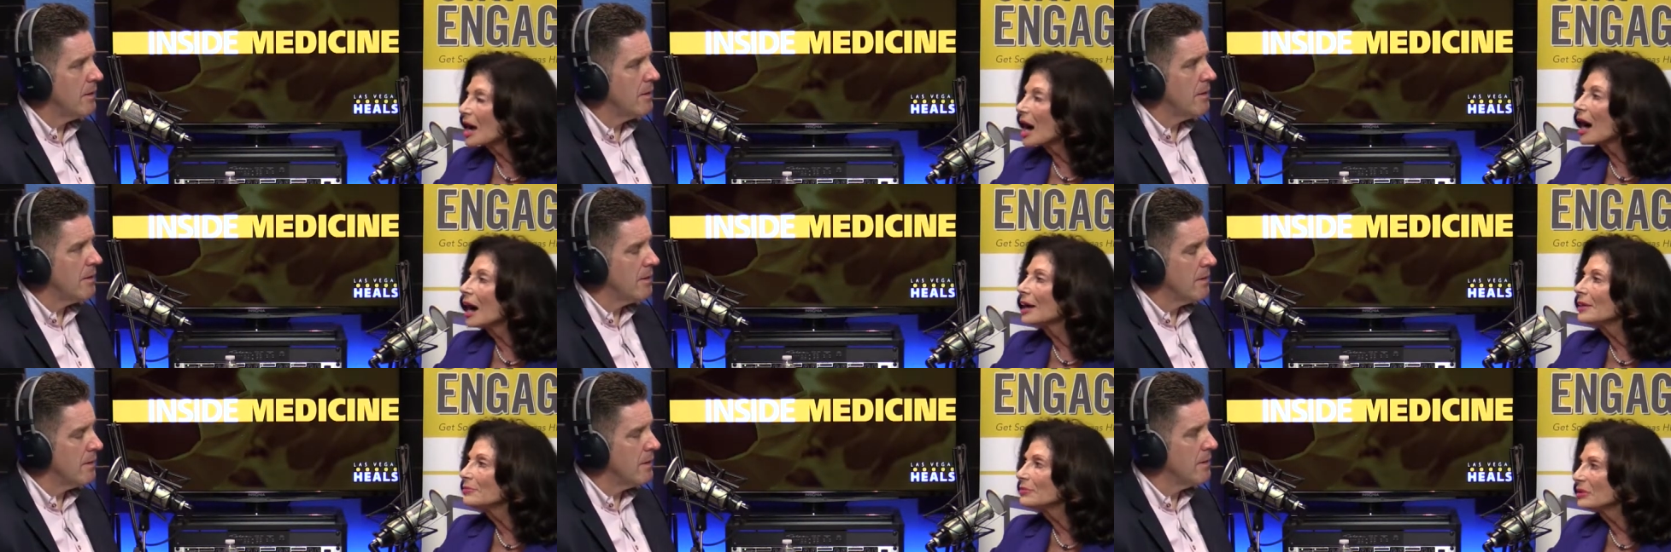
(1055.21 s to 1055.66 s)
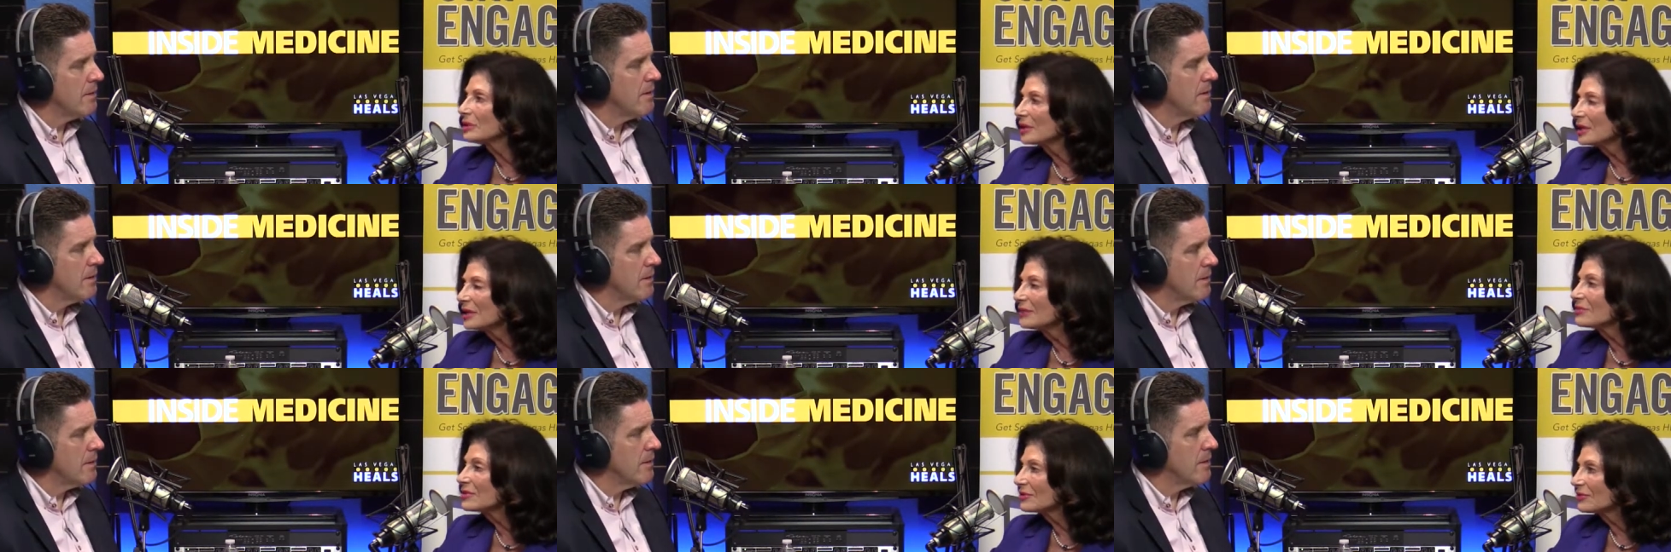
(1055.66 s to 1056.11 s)
Speaker 1: i
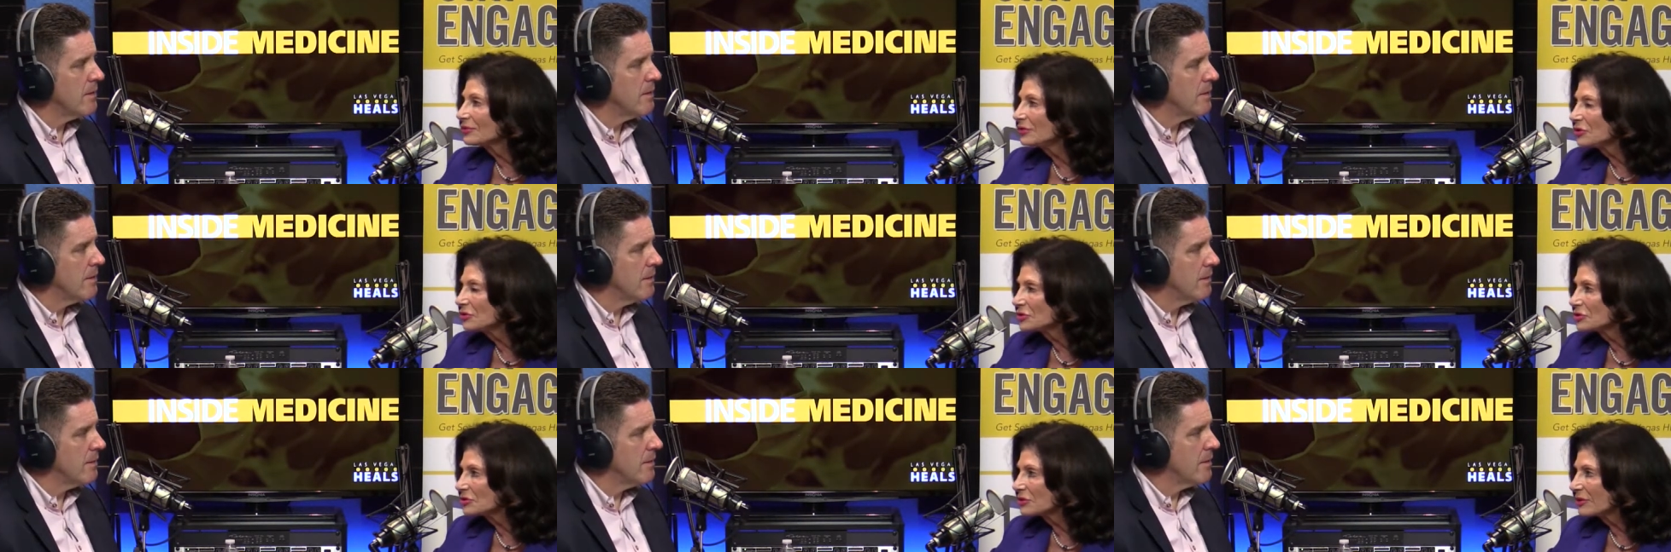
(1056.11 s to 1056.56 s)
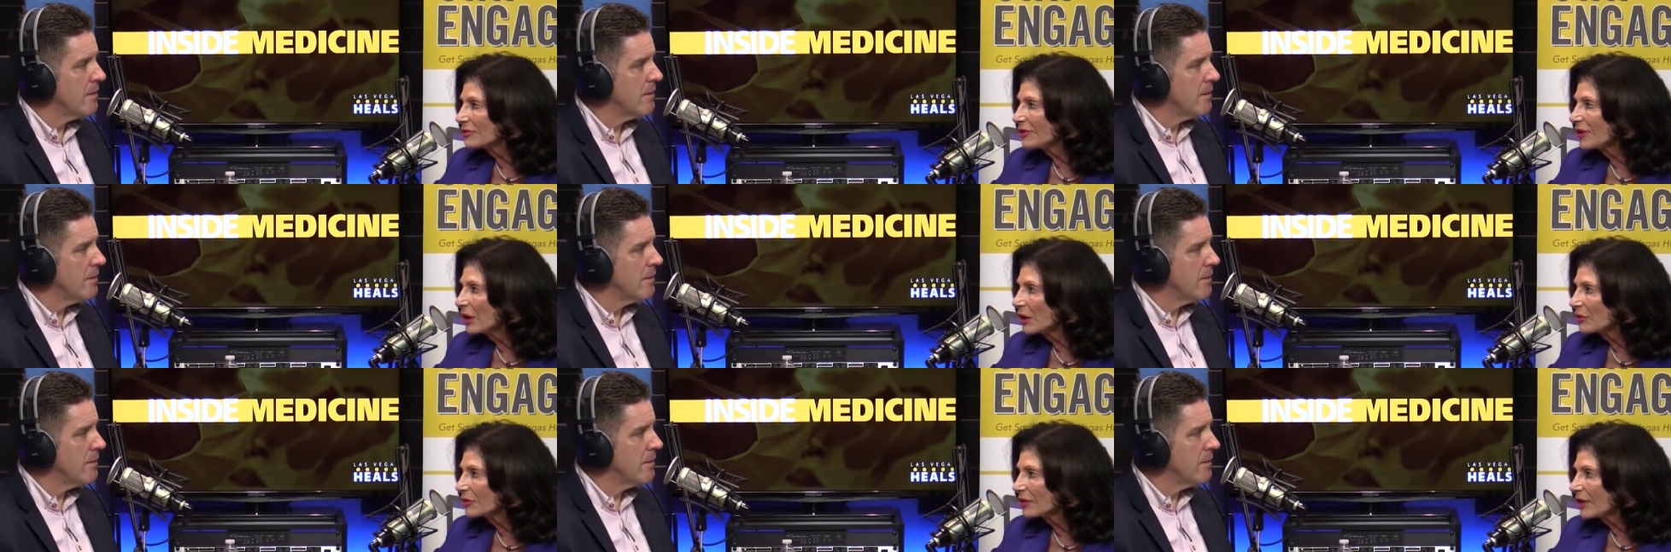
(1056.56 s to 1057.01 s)
believe the future of
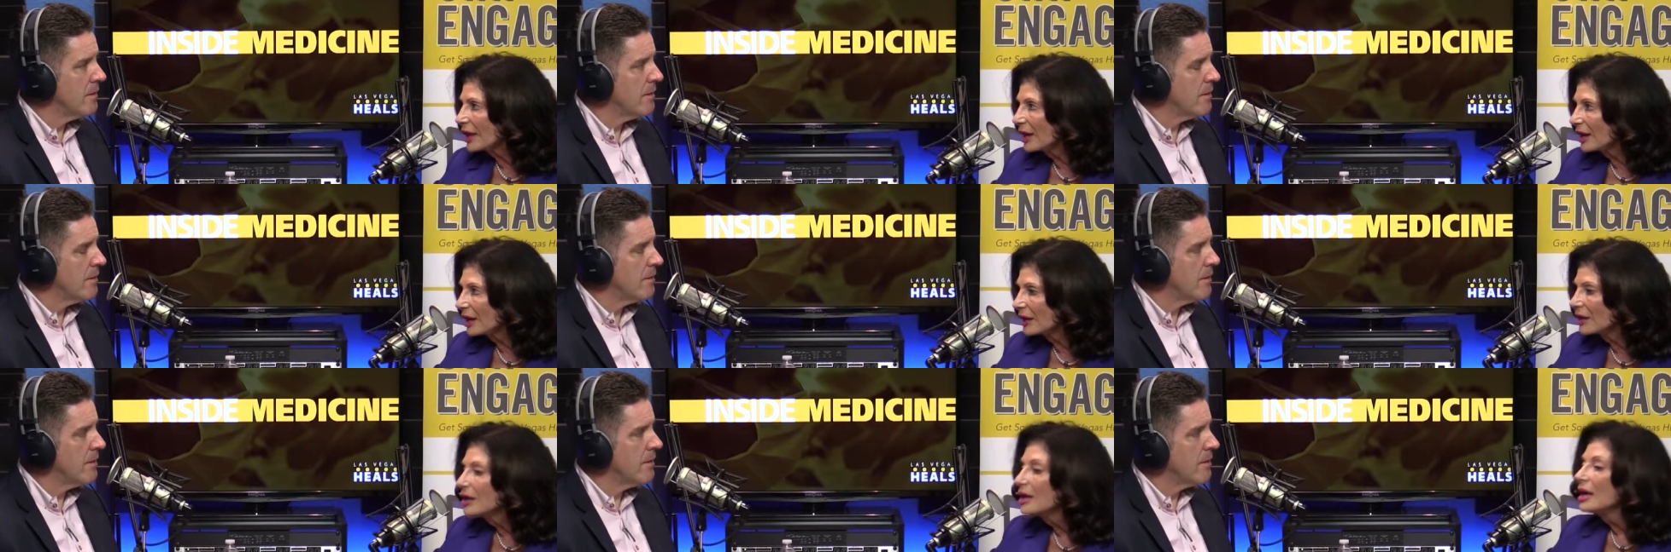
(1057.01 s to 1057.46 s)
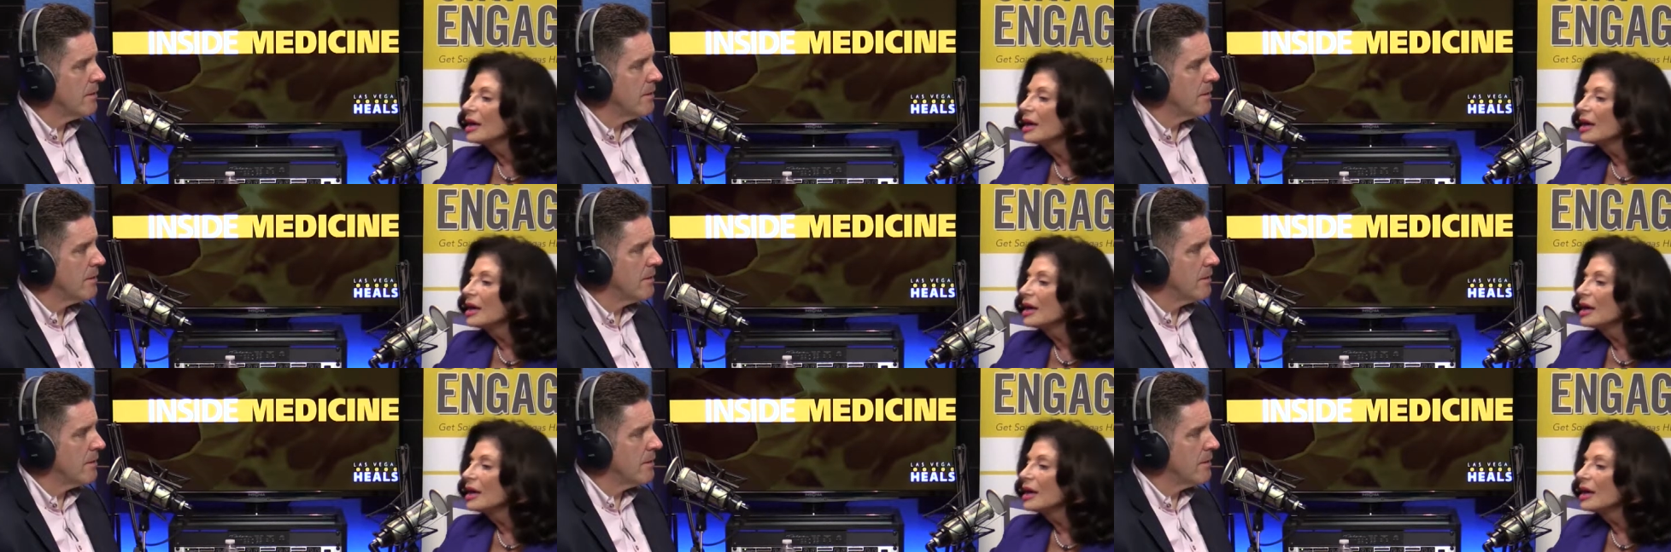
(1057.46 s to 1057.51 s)
healthcare